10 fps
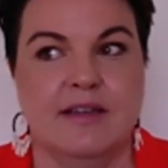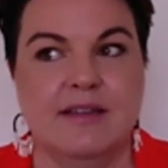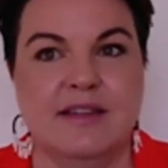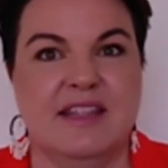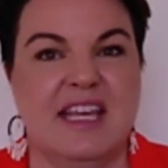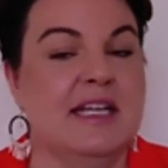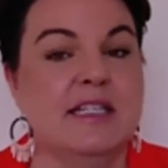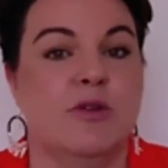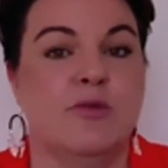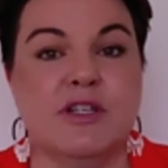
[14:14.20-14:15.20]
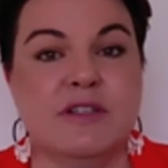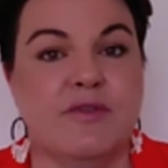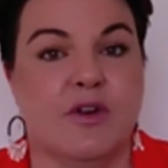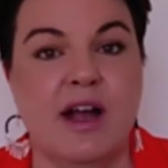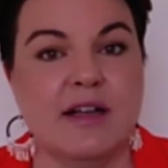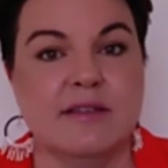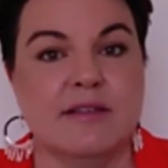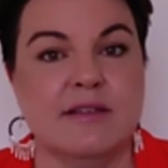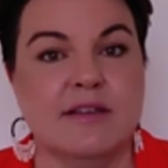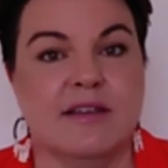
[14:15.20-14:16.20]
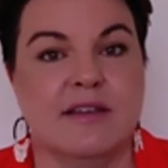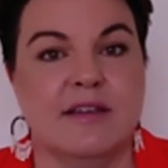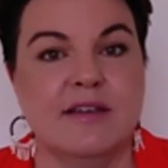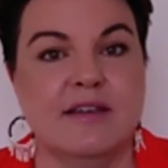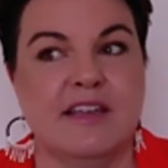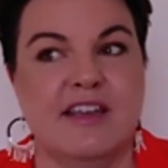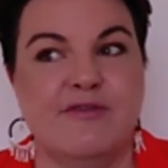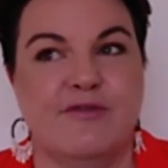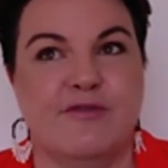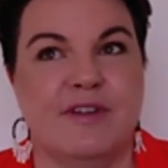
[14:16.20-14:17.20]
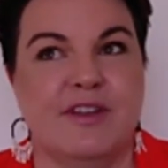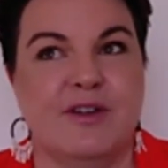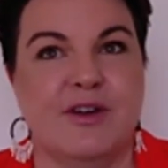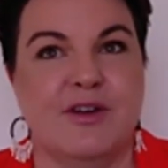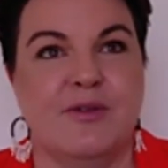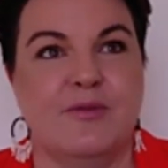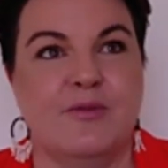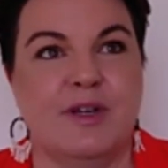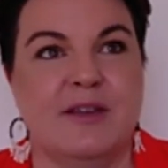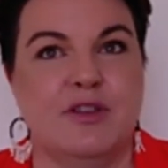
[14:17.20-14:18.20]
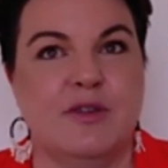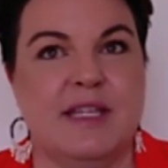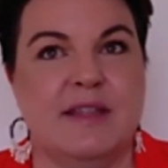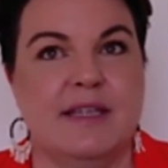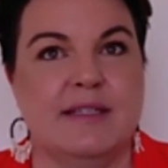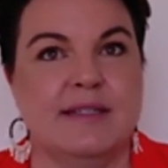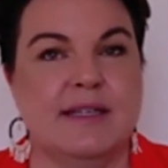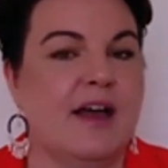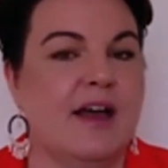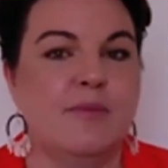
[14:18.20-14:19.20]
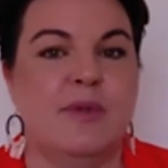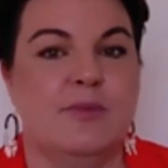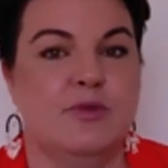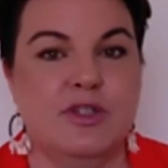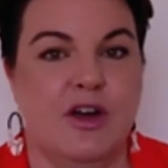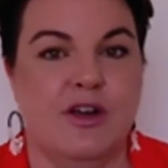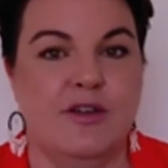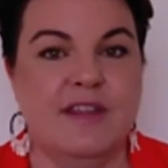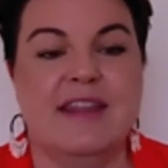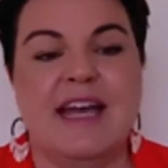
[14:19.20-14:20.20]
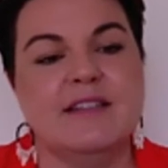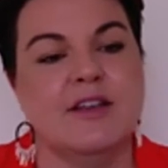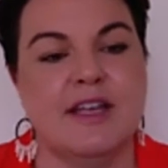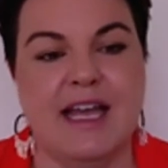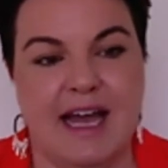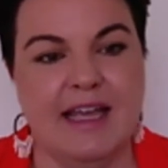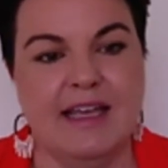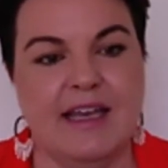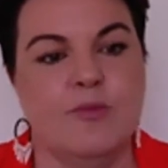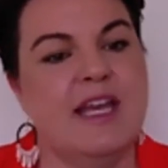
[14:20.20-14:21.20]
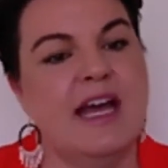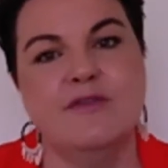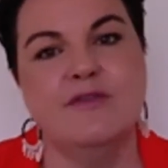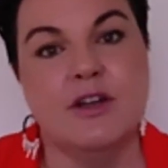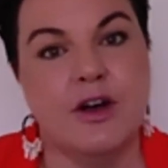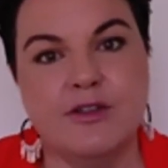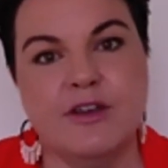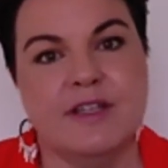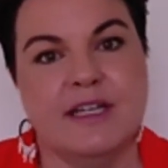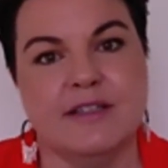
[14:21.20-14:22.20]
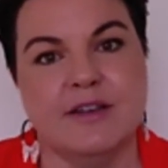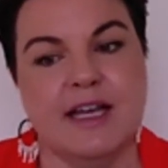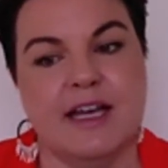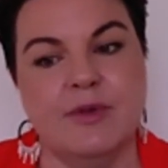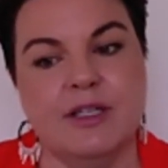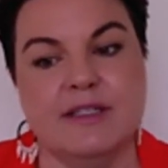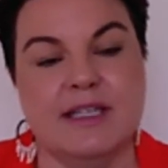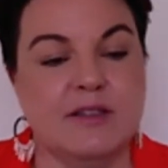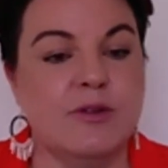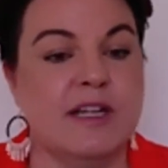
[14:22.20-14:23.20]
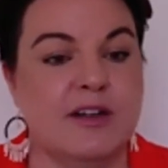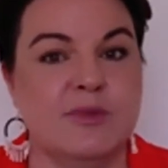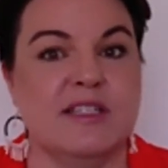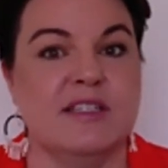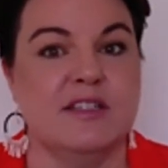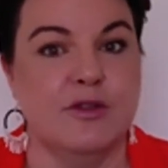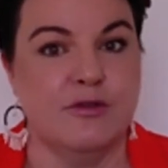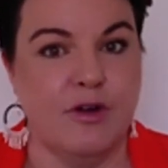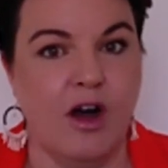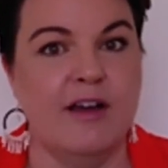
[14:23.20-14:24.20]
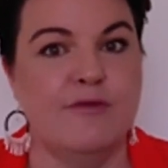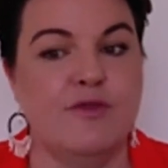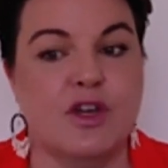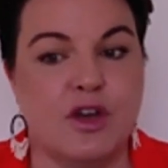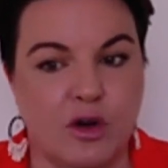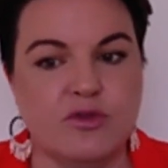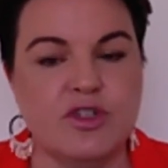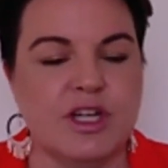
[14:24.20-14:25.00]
then that's what works for us. If, you know, we implement things that other people don't, then that's okay. And we have to know that that's okay, because that's what helps us to thrive, the culture.